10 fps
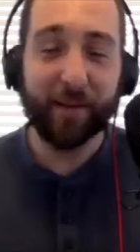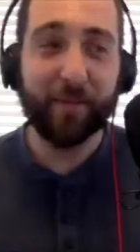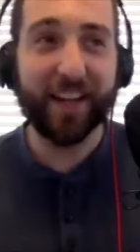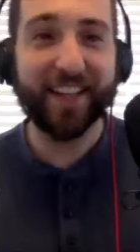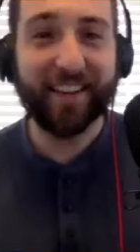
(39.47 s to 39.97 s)

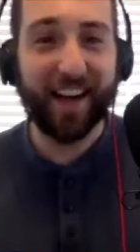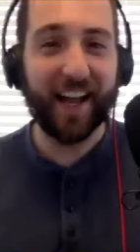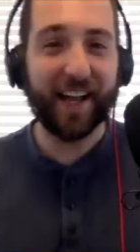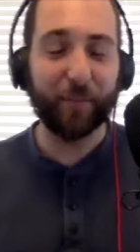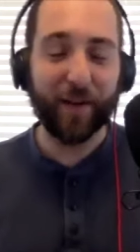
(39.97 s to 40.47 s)
not going to
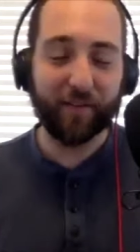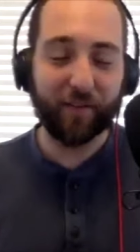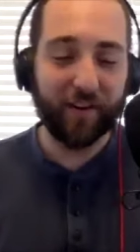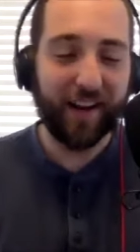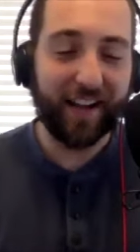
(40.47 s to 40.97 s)
lie.
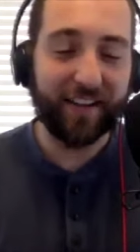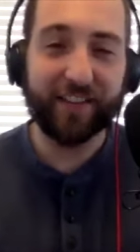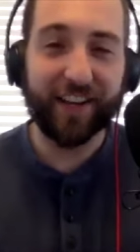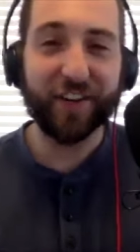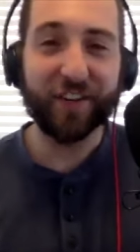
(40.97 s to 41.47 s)
Whenever I
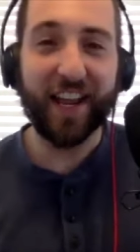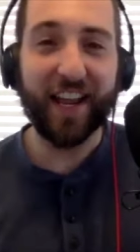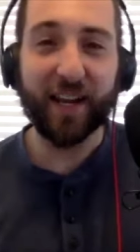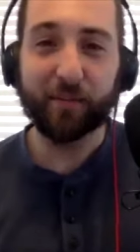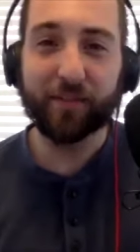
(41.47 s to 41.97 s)
say your
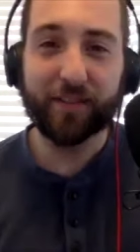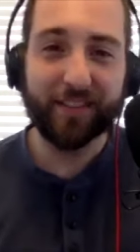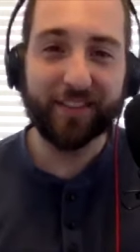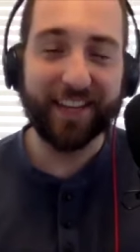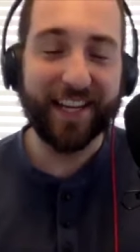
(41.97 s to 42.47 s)
name,
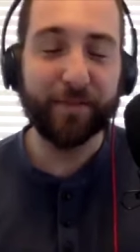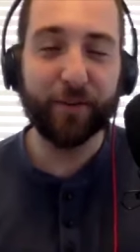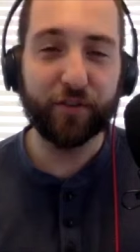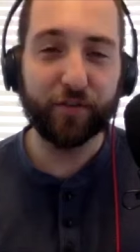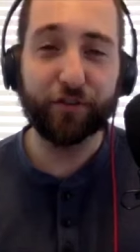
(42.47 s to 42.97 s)
the
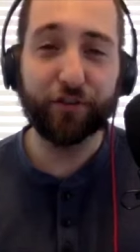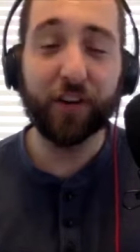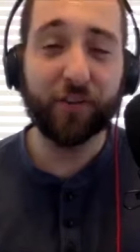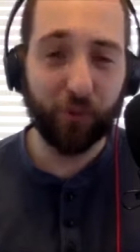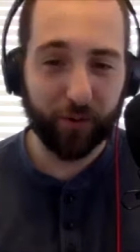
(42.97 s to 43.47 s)
image of
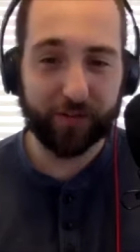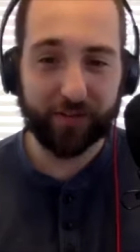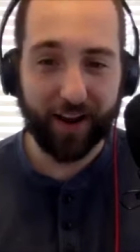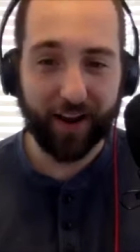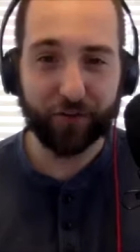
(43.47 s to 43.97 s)
Chuck
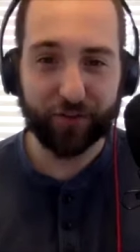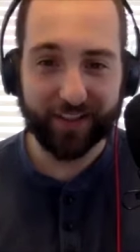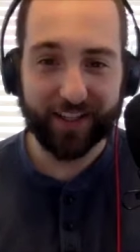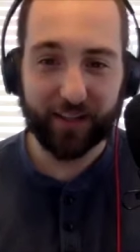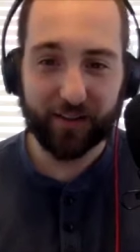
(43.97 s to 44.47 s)
Norris
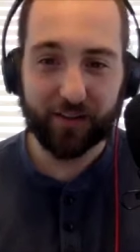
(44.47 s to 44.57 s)
actually